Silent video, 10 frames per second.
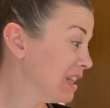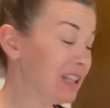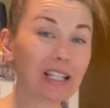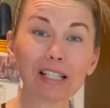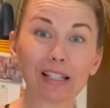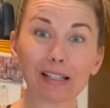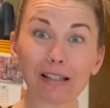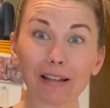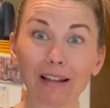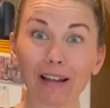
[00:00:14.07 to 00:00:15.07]
This is
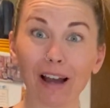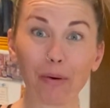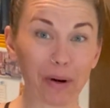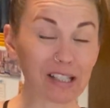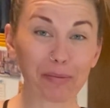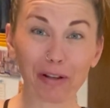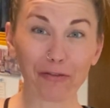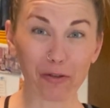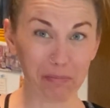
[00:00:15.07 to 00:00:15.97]
a recipe for